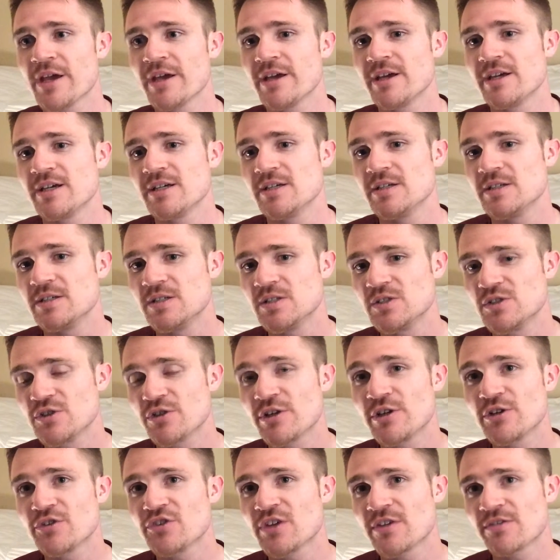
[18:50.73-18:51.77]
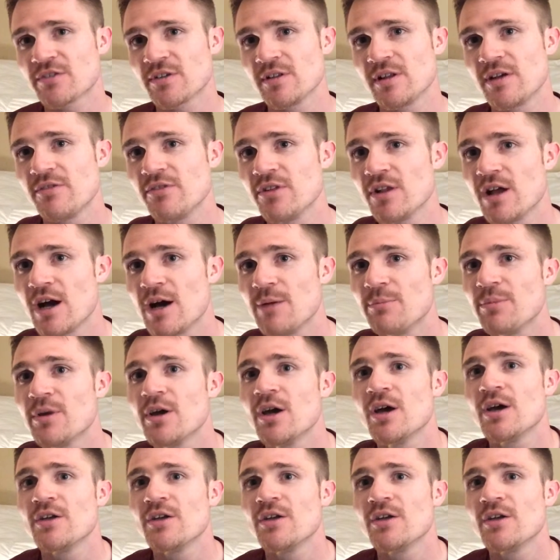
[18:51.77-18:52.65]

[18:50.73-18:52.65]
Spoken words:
is your heroes have to level up